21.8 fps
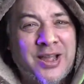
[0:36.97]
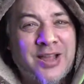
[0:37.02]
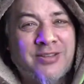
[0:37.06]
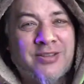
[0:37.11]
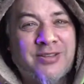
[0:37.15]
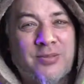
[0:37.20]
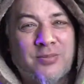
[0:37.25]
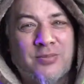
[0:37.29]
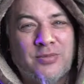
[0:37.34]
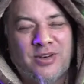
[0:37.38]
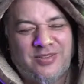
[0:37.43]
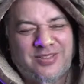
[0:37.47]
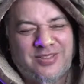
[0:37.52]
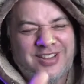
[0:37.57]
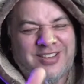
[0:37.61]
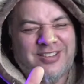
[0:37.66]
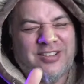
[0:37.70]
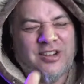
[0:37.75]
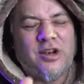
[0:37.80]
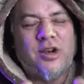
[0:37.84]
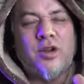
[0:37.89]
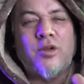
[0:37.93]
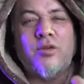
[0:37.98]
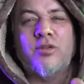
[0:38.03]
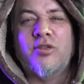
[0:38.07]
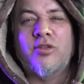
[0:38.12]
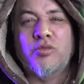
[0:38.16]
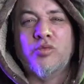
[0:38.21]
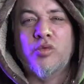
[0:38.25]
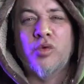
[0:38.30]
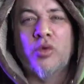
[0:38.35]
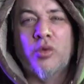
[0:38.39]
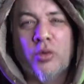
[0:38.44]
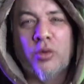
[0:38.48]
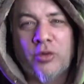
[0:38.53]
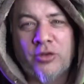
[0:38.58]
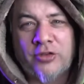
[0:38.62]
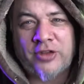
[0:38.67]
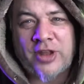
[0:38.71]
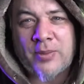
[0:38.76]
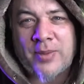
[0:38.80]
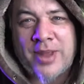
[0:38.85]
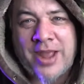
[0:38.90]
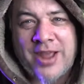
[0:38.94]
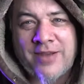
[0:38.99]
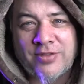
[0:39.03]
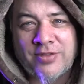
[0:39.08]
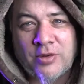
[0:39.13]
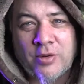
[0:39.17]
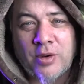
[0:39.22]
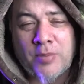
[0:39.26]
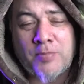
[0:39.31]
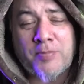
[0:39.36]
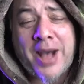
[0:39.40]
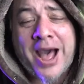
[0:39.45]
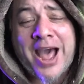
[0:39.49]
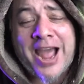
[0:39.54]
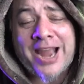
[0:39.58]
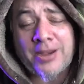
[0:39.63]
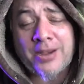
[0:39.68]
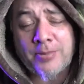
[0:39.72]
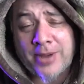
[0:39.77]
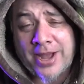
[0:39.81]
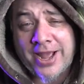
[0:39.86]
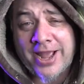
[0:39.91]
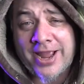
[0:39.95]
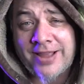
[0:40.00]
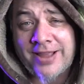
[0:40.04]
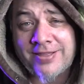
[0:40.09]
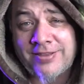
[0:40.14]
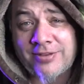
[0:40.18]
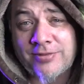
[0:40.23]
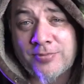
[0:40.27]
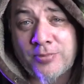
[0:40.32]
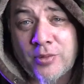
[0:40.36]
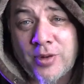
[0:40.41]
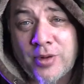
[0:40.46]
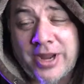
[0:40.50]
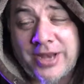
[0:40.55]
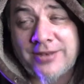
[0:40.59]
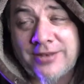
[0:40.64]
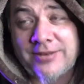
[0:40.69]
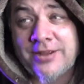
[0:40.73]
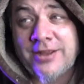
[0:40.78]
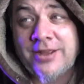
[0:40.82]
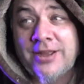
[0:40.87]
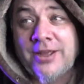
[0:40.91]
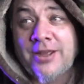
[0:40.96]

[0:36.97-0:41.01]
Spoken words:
Some just loose rules that we have to abide by at this point.